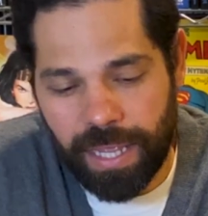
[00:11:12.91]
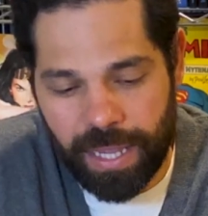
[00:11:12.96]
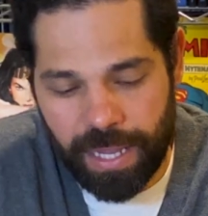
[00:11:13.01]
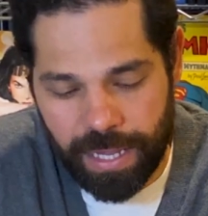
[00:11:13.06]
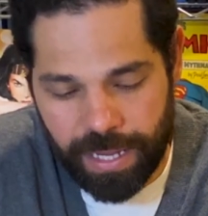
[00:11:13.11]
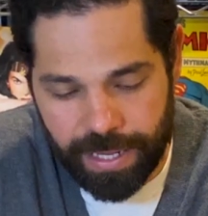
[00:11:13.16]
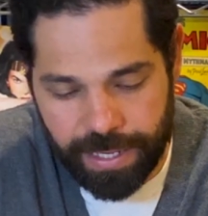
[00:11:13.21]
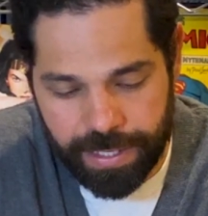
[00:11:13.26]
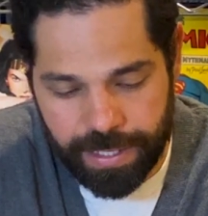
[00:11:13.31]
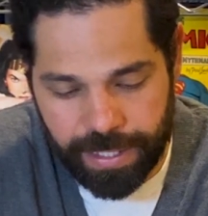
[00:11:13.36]

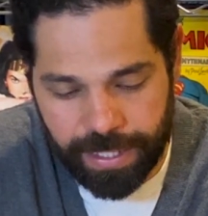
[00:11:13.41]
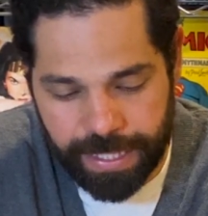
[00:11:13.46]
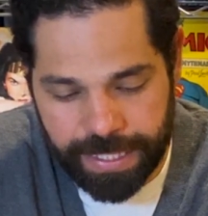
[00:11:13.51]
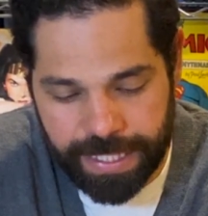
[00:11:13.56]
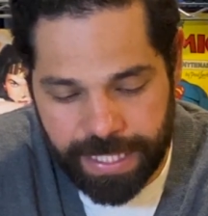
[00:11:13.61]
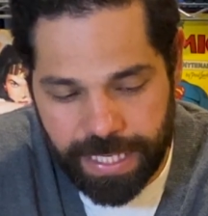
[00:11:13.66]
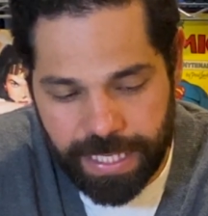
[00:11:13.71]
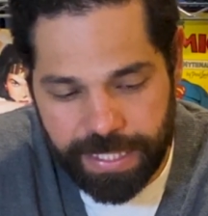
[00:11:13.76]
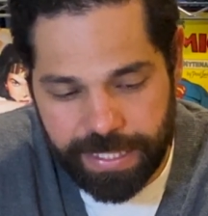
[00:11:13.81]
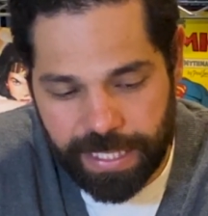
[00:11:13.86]
And it
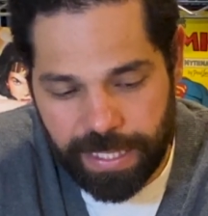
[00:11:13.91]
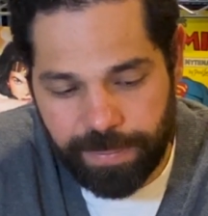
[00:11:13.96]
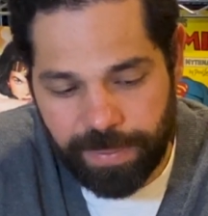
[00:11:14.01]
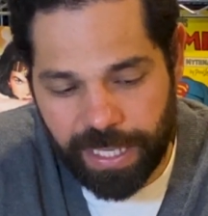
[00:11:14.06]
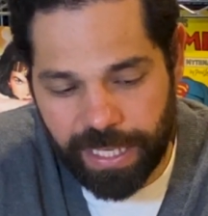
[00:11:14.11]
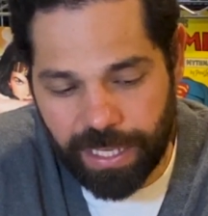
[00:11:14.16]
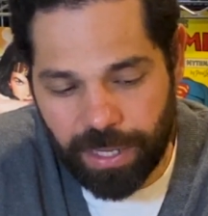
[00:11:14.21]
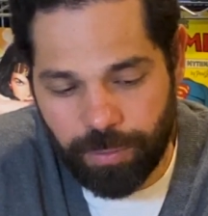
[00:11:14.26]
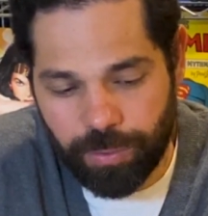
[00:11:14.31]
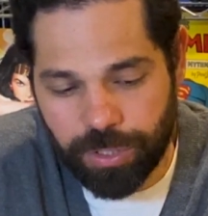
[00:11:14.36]
didn't seem
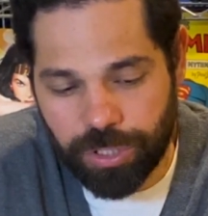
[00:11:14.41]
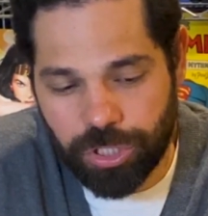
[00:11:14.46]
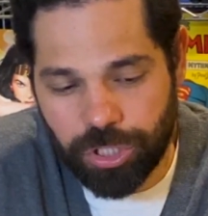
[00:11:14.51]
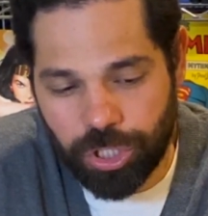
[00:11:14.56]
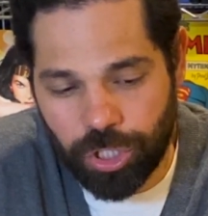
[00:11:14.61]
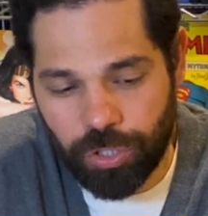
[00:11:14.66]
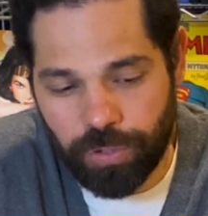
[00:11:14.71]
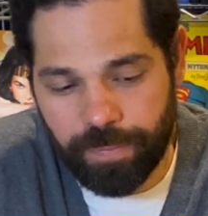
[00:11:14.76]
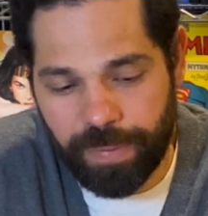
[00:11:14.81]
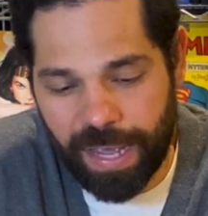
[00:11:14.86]
like it was
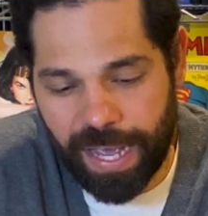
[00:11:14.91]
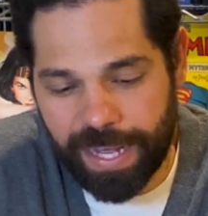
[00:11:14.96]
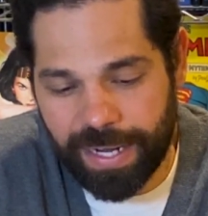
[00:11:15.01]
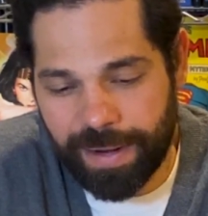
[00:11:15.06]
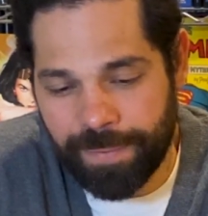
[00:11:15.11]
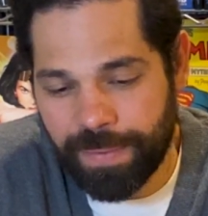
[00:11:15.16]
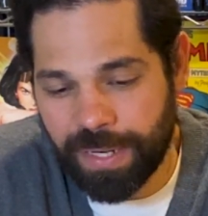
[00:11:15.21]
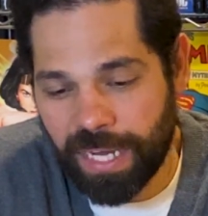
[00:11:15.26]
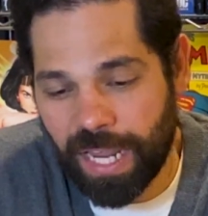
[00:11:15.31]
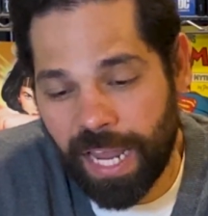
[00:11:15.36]
too bad.
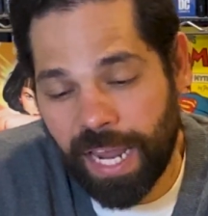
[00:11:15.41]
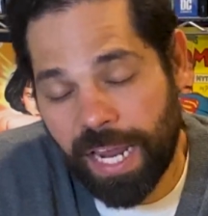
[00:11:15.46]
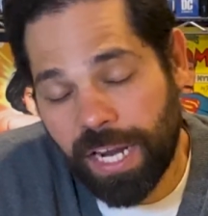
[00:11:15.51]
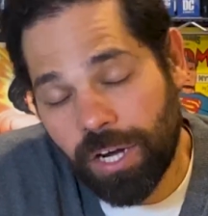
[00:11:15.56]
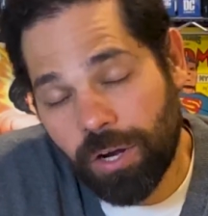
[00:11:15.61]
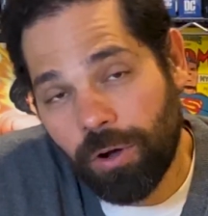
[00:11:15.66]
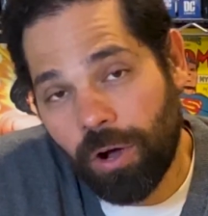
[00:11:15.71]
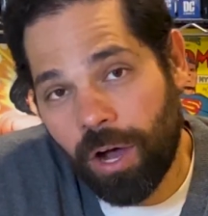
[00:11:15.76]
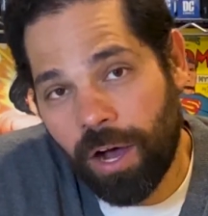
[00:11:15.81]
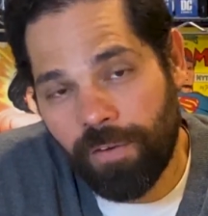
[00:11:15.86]
I mean,
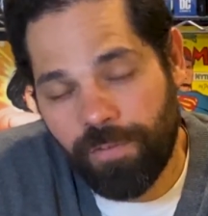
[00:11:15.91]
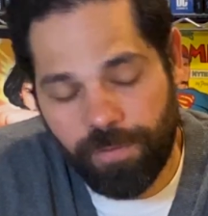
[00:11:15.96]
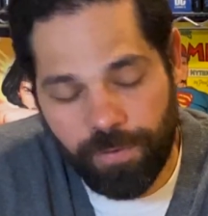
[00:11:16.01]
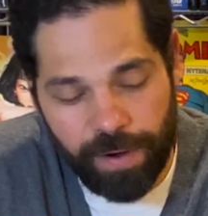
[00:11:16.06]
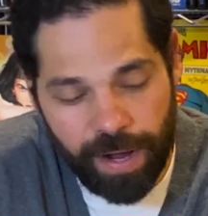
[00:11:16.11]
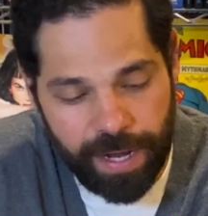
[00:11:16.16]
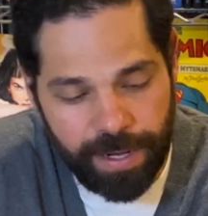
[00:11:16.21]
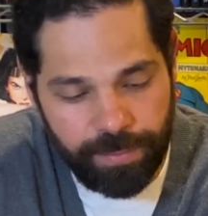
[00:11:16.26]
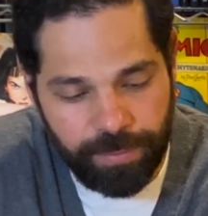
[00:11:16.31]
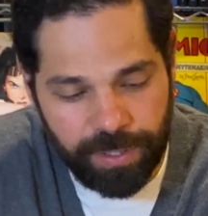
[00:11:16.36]
8.0
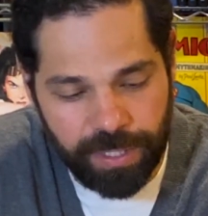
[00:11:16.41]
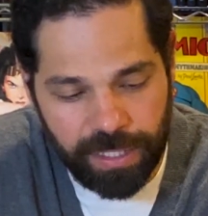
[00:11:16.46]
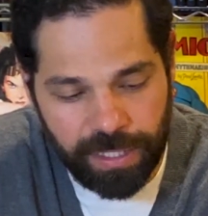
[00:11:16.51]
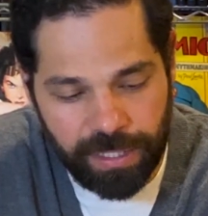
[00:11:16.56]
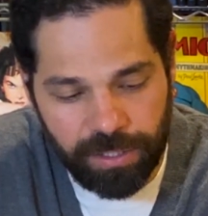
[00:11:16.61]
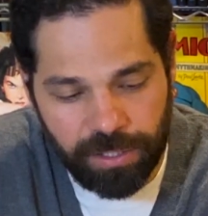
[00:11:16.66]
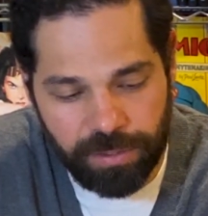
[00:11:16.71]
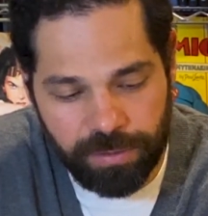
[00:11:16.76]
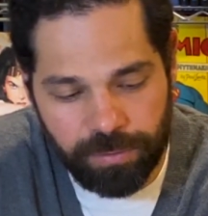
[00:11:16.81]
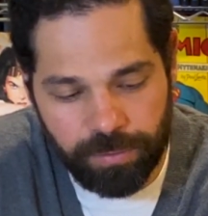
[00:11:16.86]
off-white with a
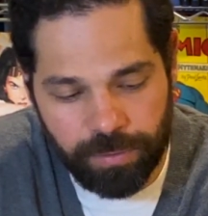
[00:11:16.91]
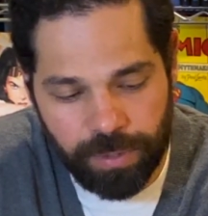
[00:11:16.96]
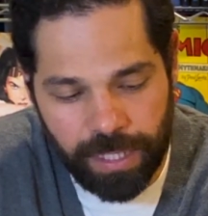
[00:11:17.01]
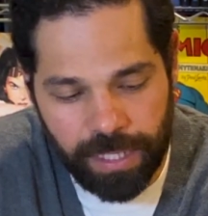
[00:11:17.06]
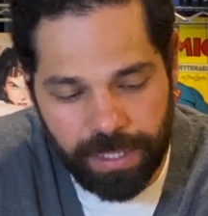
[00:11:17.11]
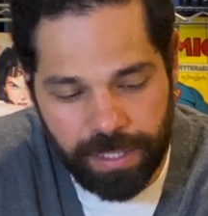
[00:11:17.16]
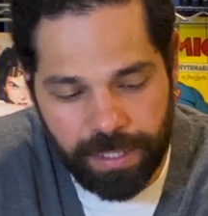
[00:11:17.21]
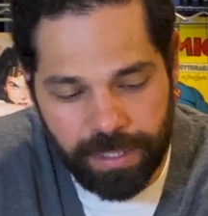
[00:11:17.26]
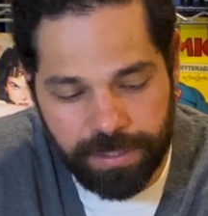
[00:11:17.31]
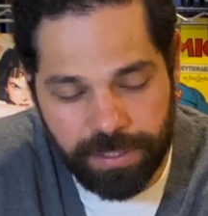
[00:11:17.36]
little,
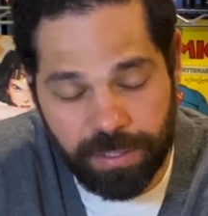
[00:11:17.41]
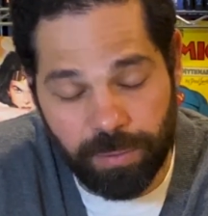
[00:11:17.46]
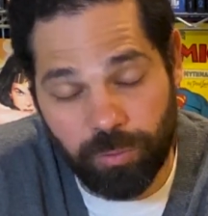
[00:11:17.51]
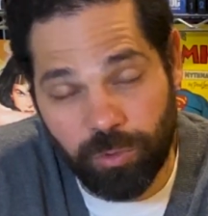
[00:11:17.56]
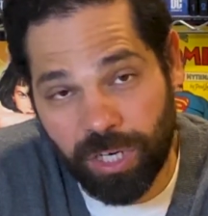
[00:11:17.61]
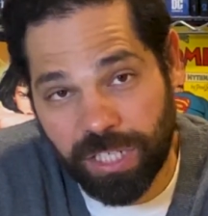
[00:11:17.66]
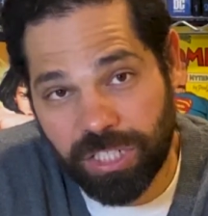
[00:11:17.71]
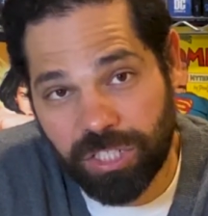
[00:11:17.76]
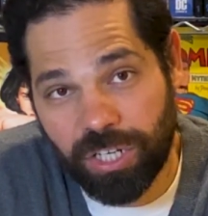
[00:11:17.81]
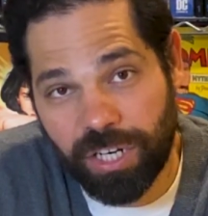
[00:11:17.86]
some
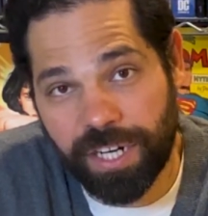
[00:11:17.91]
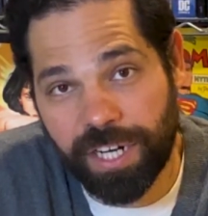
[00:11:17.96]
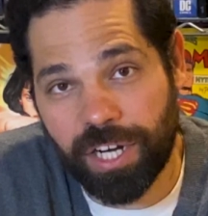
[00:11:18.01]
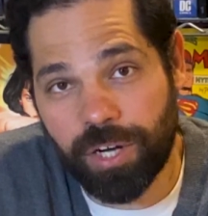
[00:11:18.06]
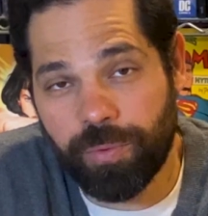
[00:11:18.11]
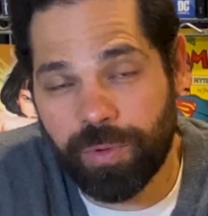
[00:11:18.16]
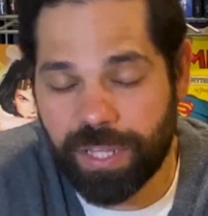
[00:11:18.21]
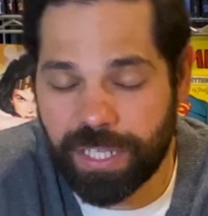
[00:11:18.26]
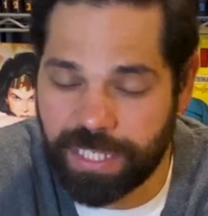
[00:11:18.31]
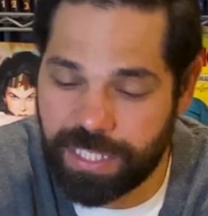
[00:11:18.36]
rust on
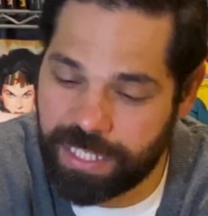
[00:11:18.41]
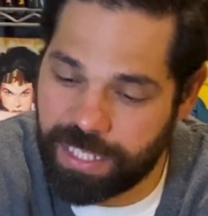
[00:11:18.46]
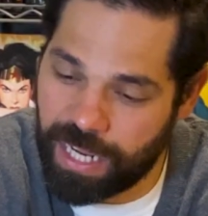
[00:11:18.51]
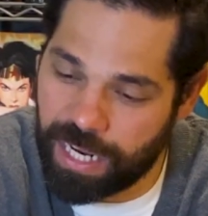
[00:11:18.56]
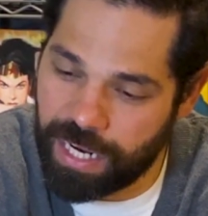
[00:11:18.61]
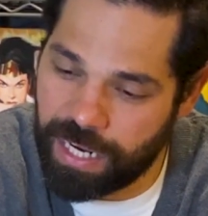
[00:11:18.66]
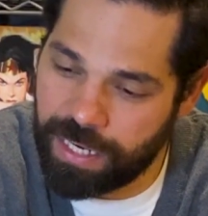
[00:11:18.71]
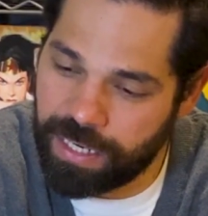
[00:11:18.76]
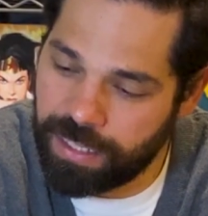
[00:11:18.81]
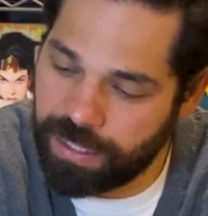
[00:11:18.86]
here with a
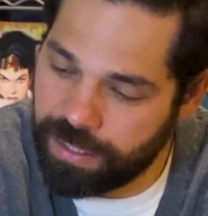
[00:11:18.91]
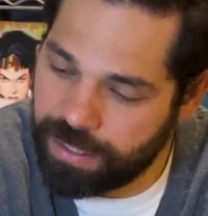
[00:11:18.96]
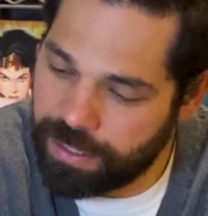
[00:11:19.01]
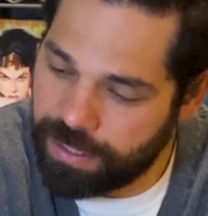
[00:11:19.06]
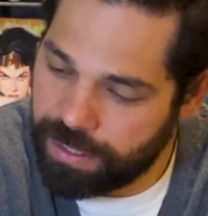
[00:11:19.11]
stain.